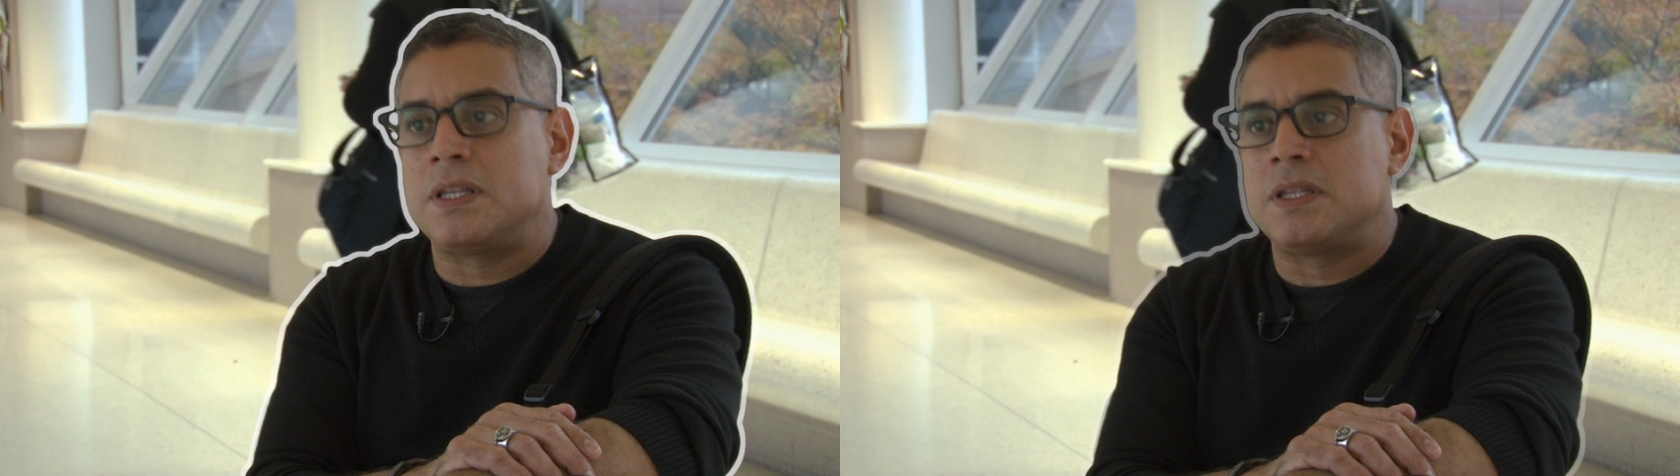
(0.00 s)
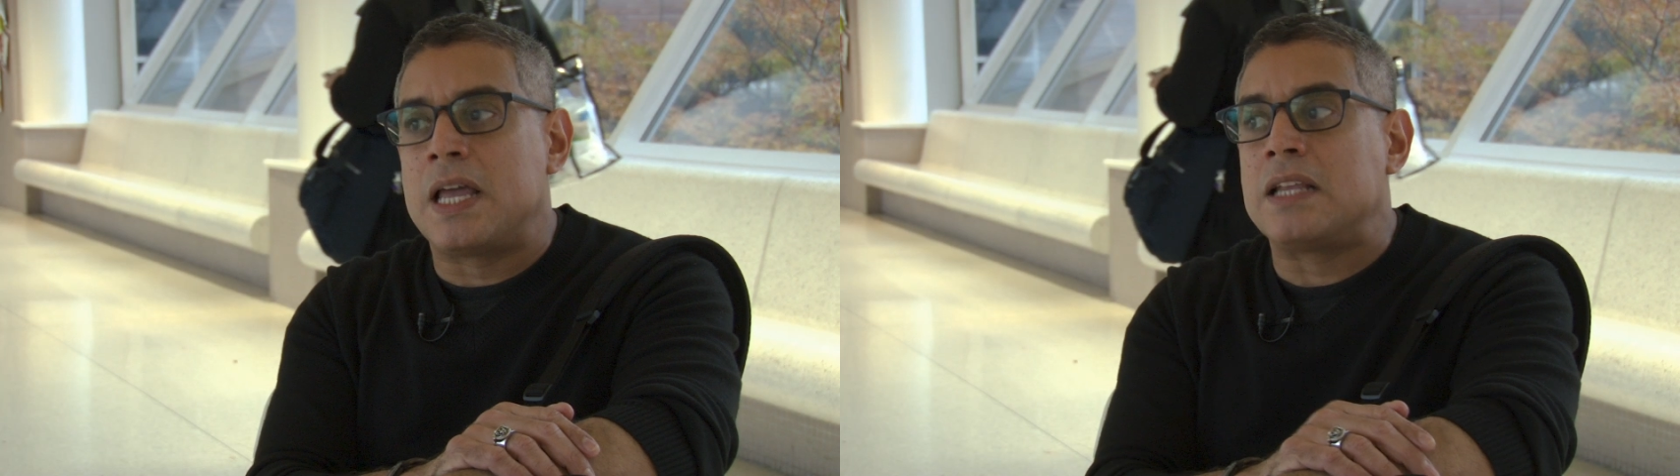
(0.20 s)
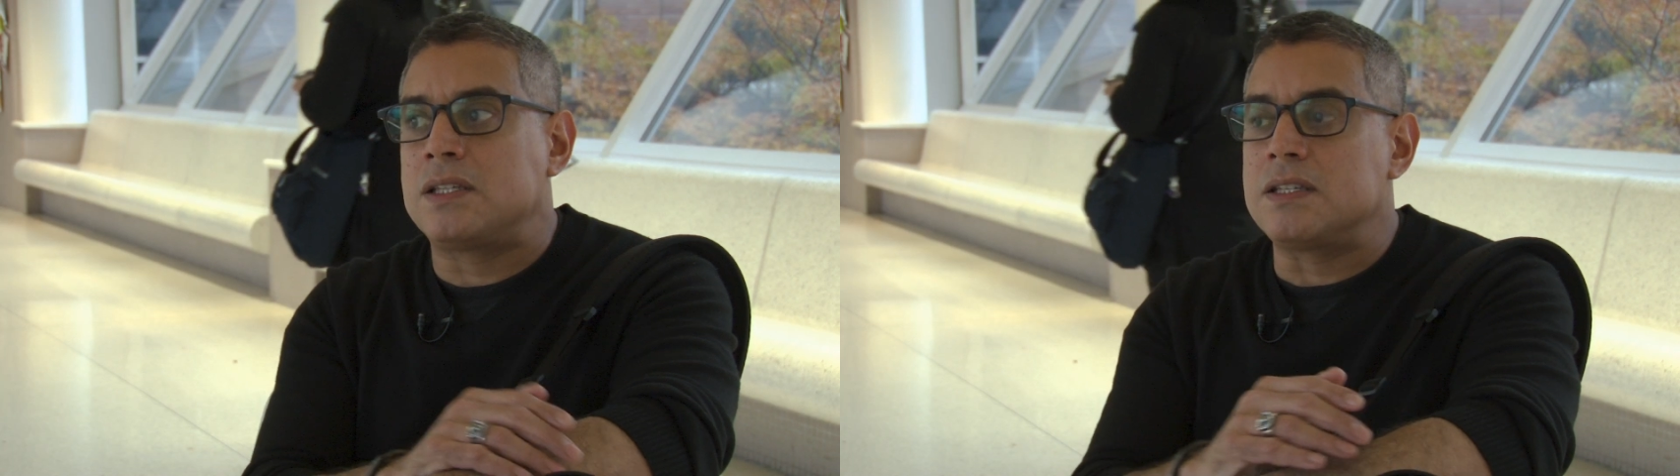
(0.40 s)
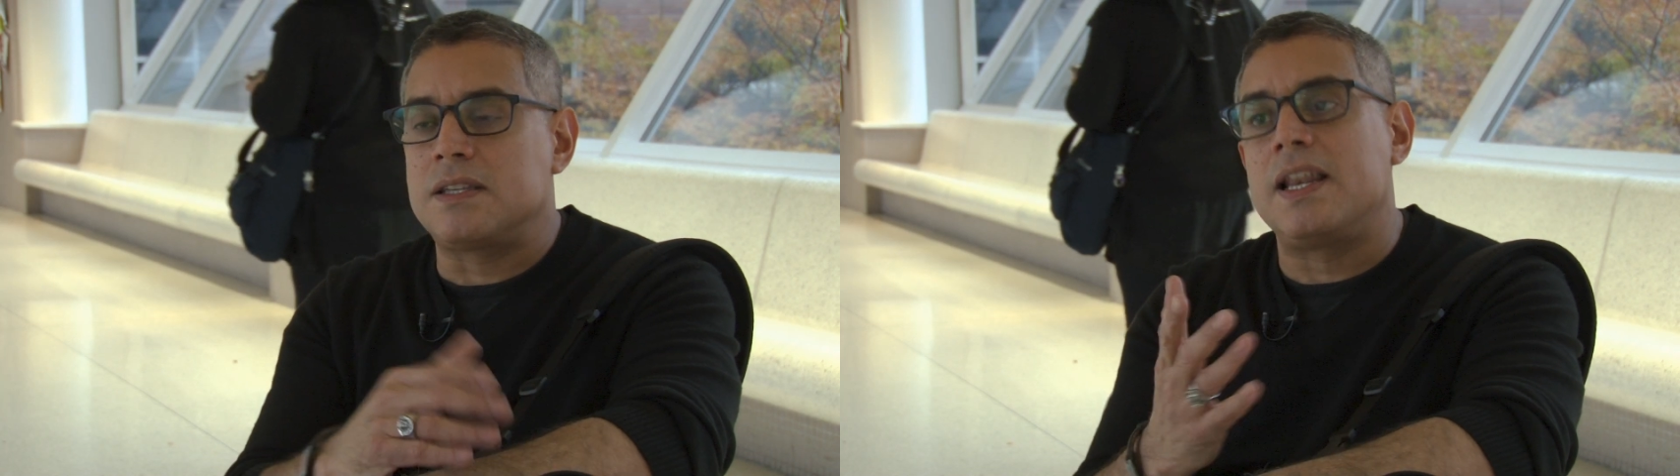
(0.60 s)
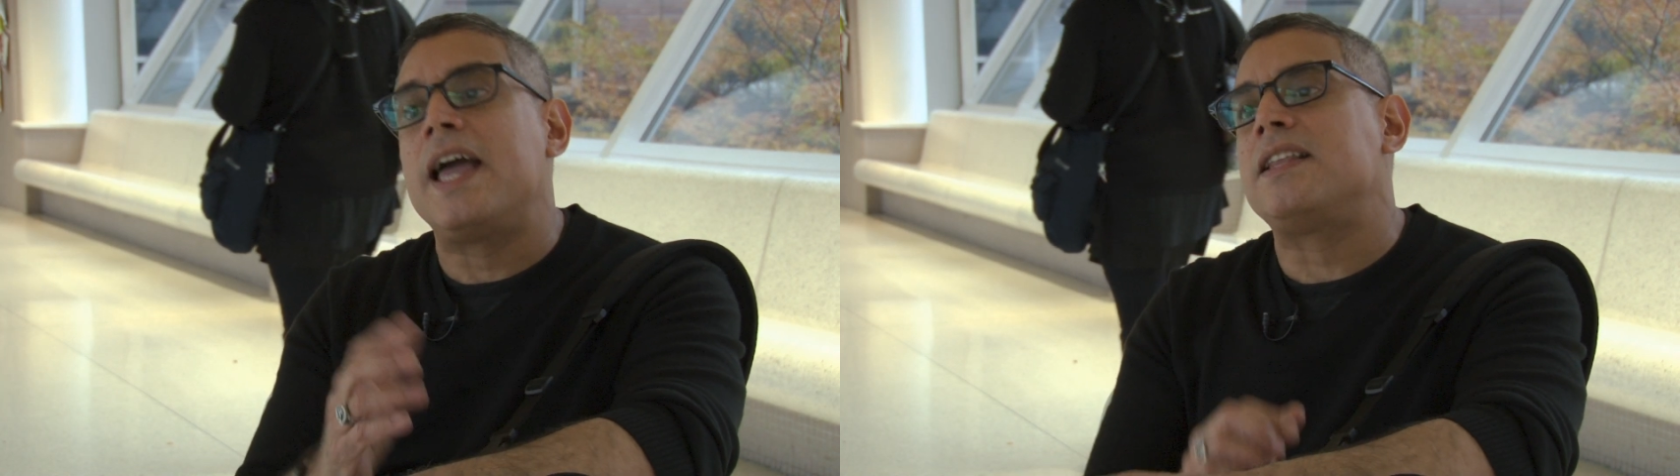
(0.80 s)
Not just
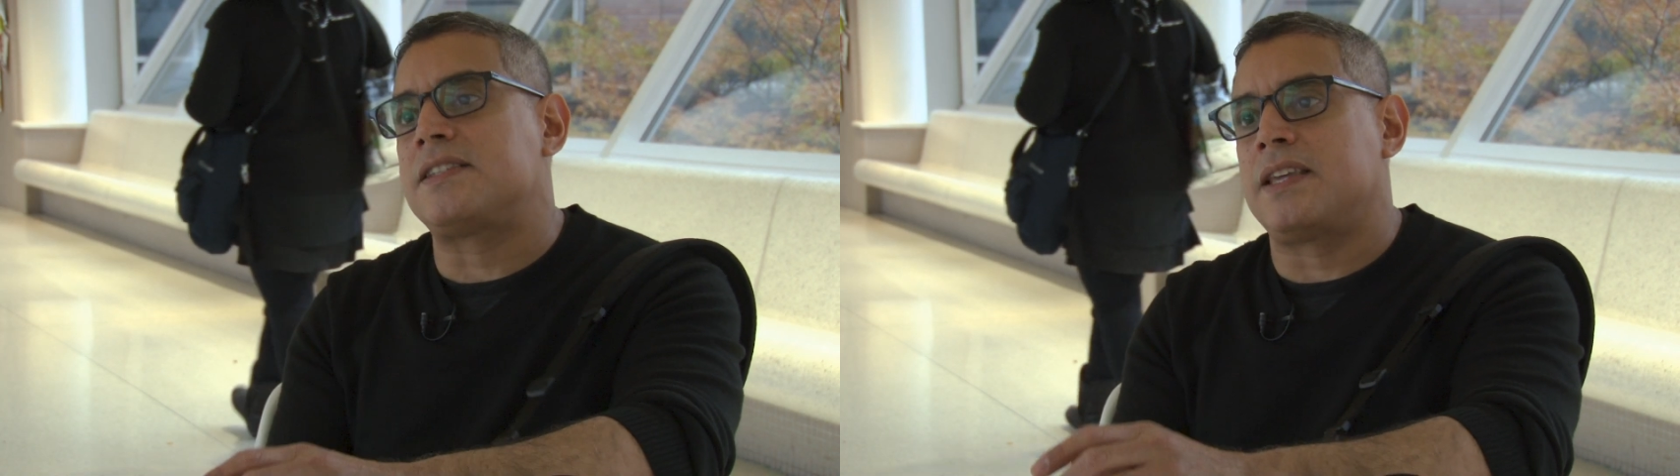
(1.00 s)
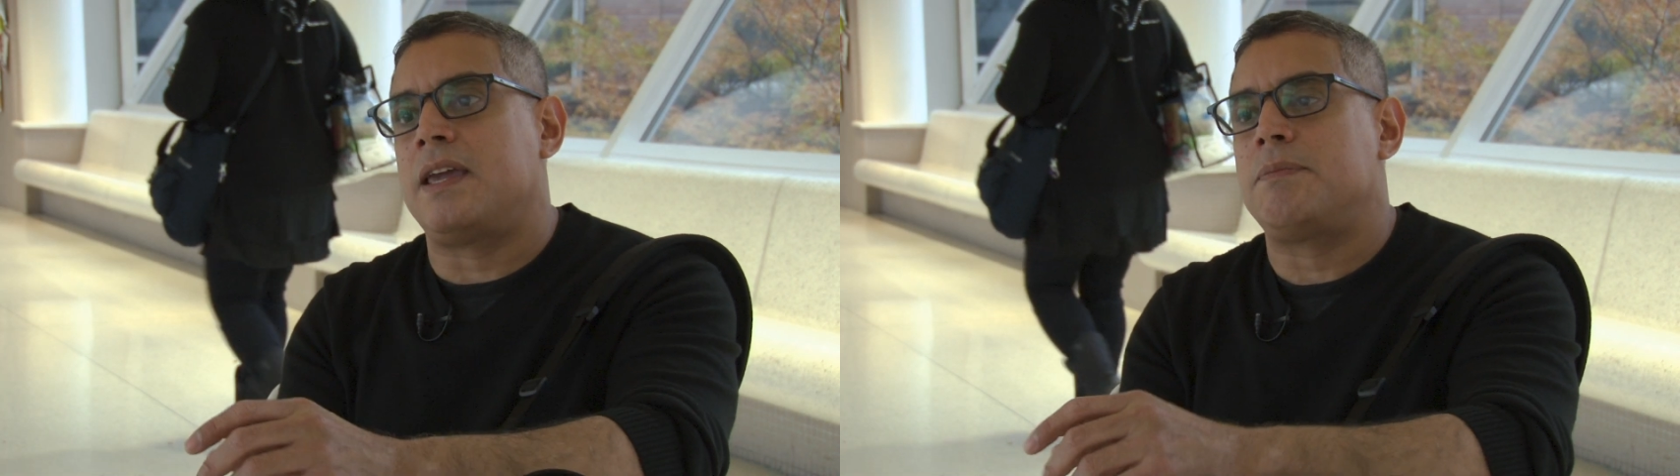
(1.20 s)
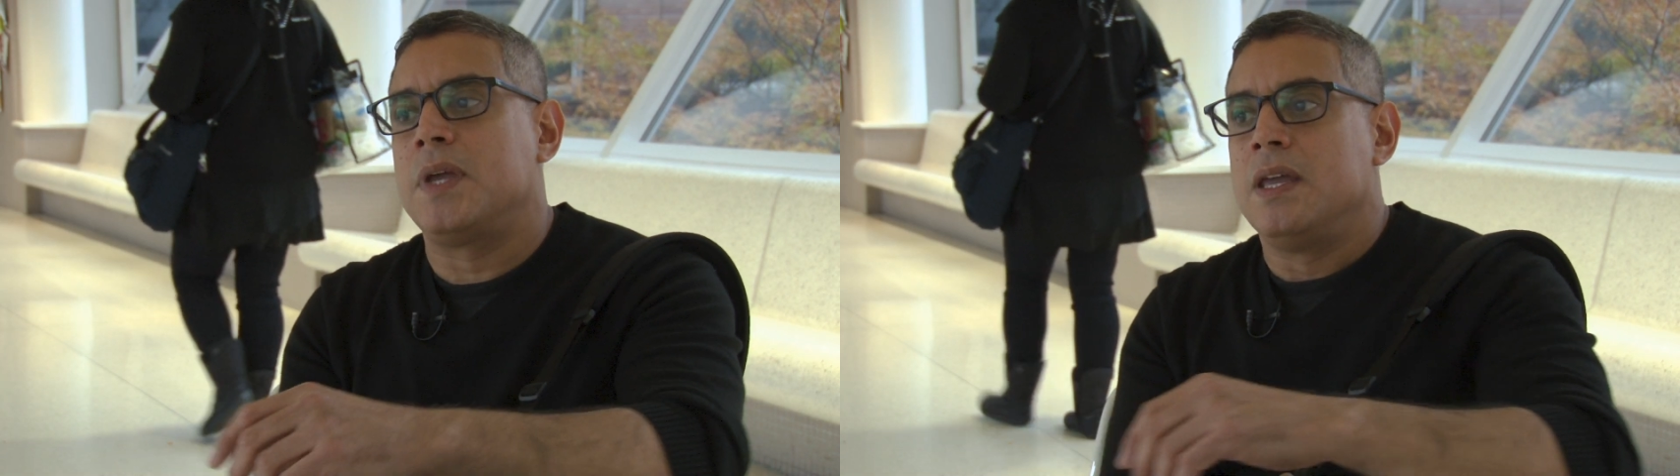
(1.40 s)
the landscape,